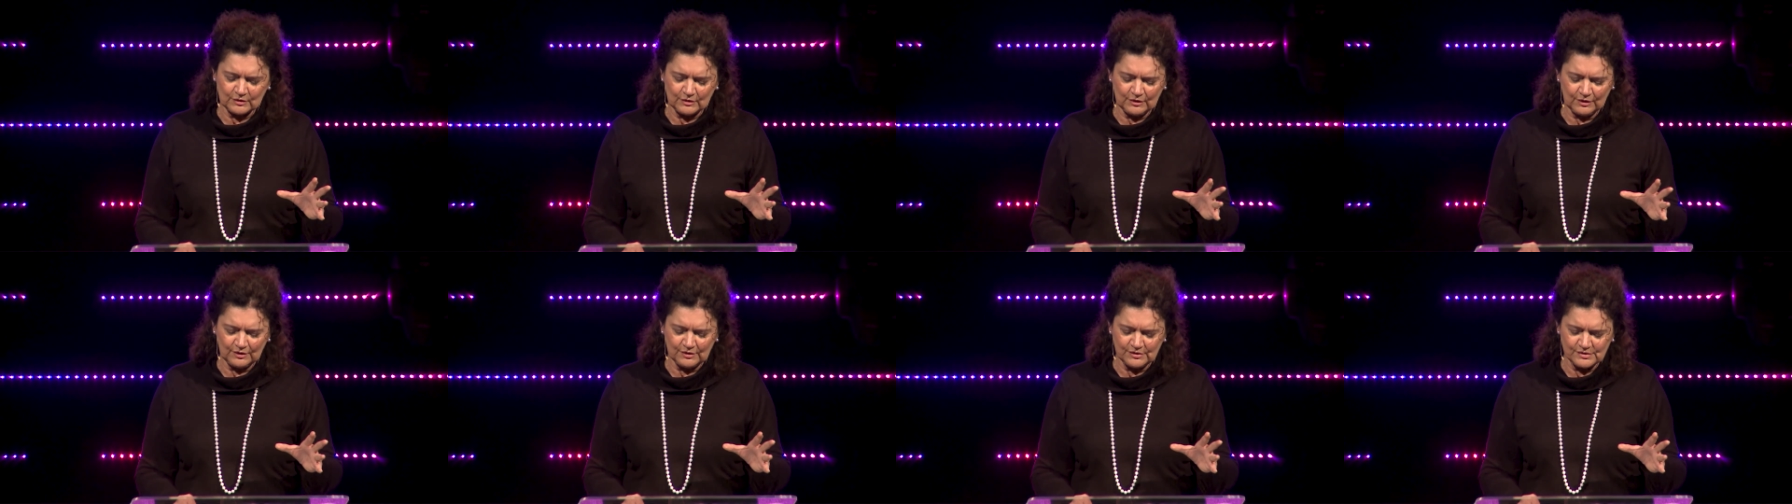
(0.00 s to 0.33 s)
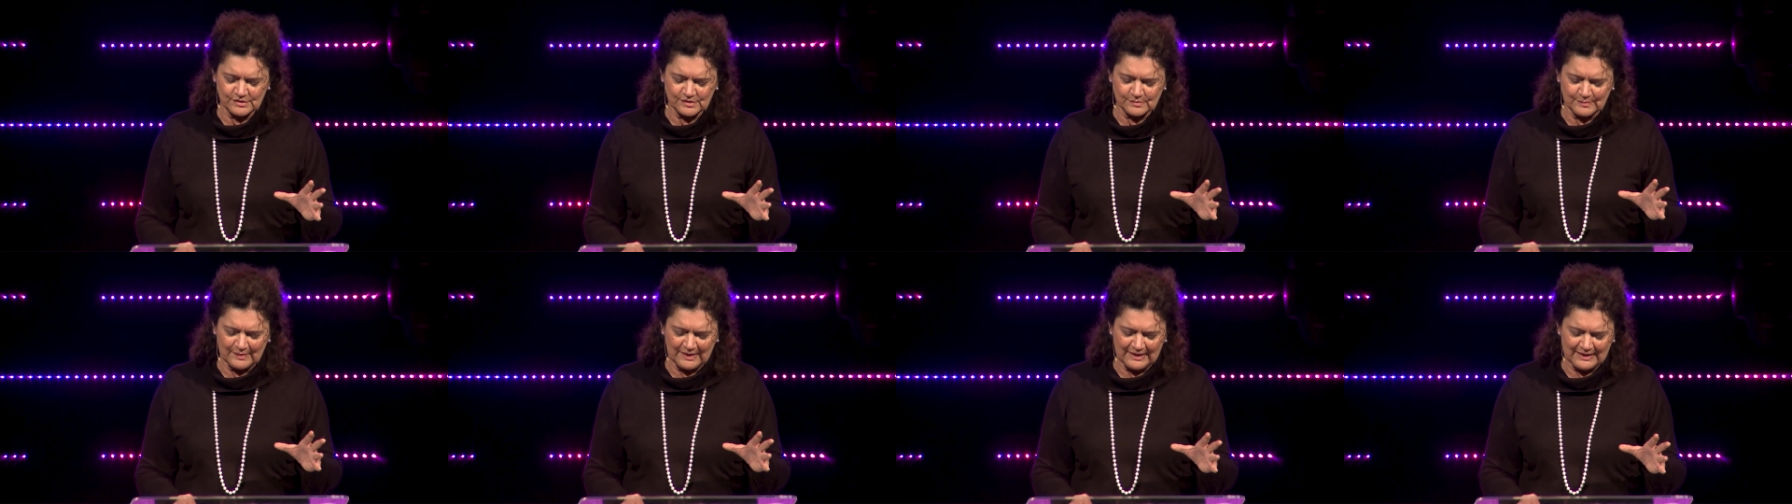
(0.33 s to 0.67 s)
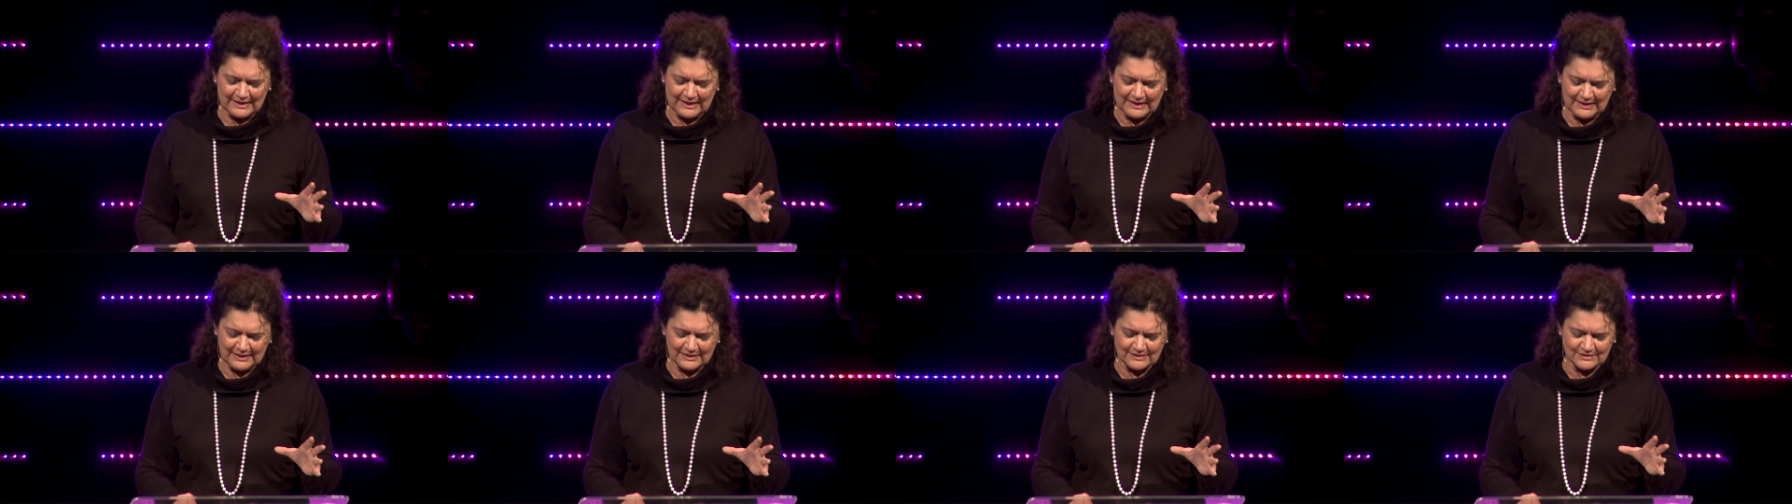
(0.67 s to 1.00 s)
close my
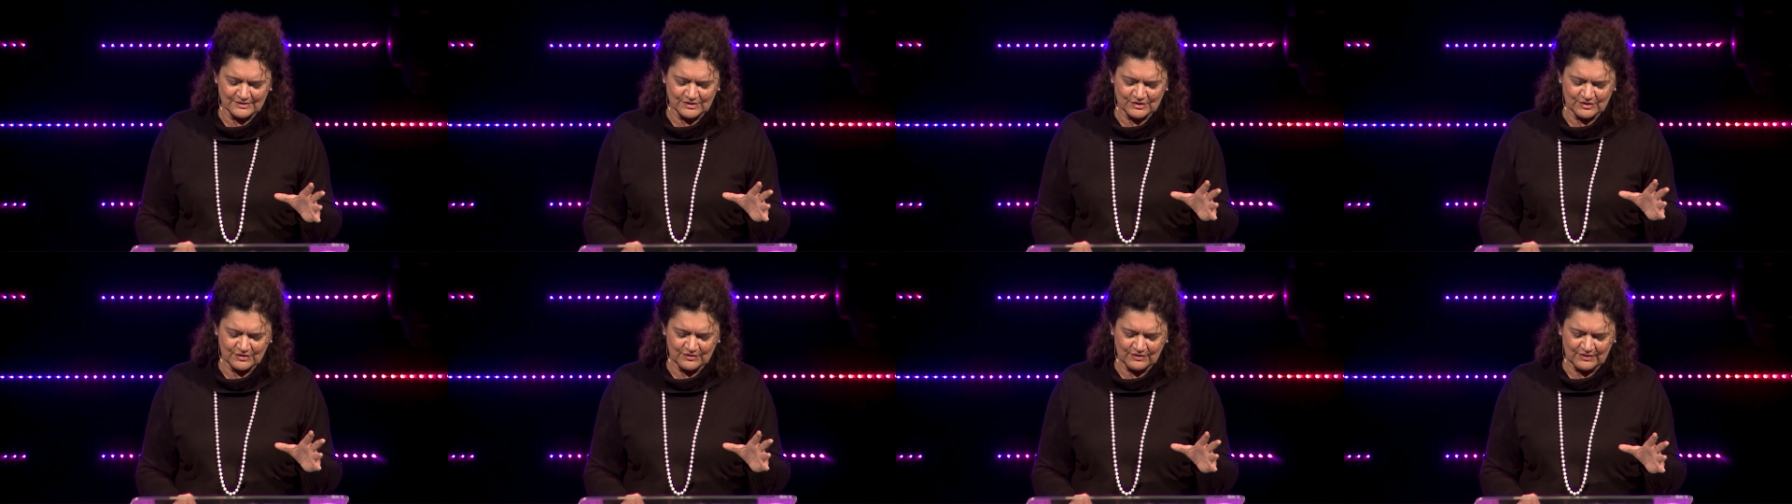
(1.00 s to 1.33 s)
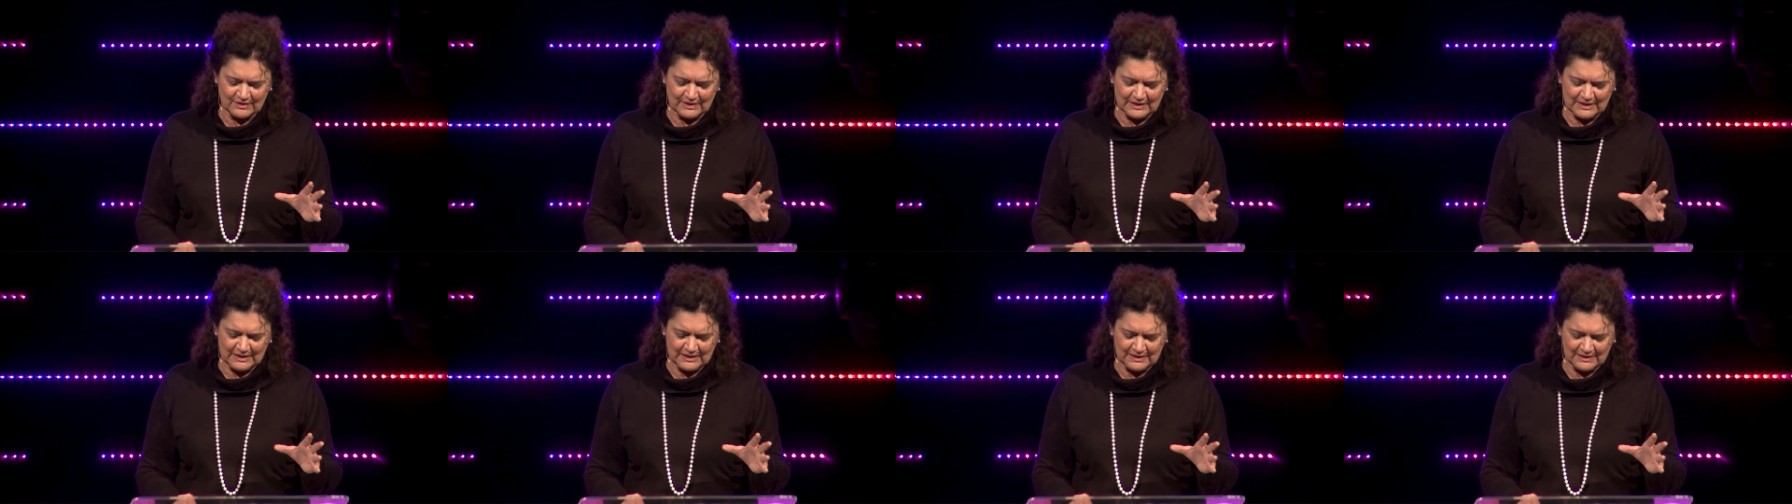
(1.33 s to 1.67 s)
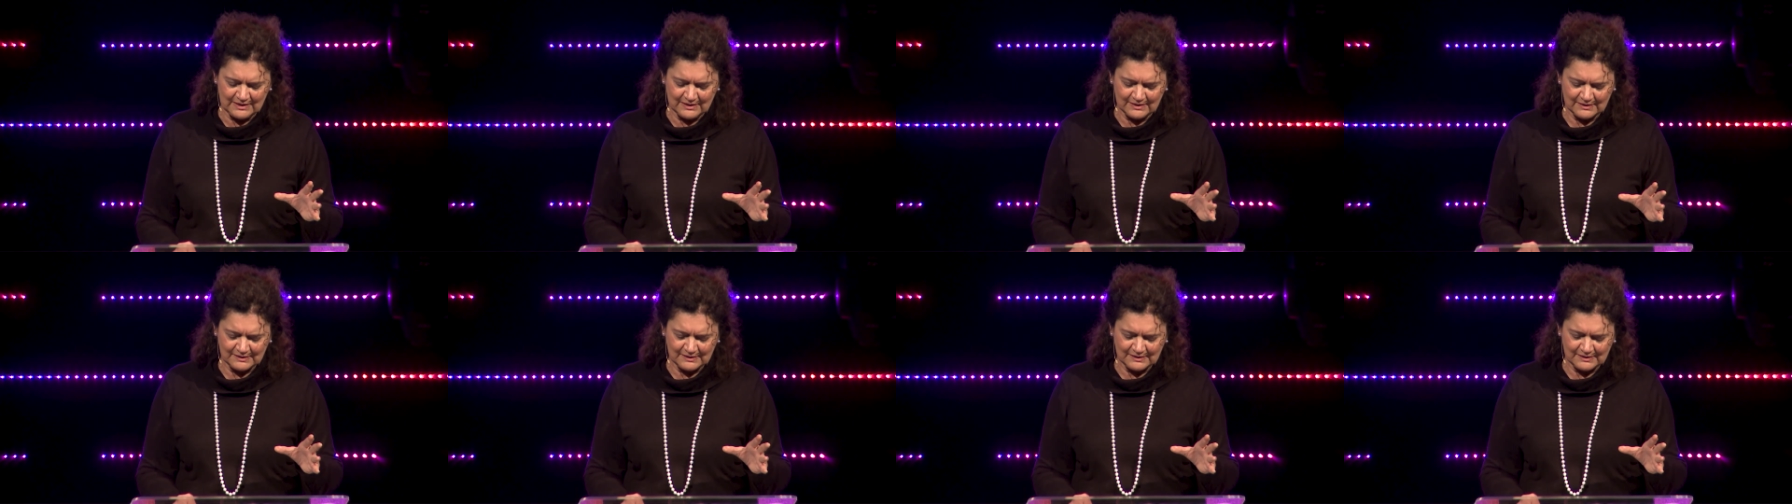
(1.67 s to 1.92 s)
heart to thee.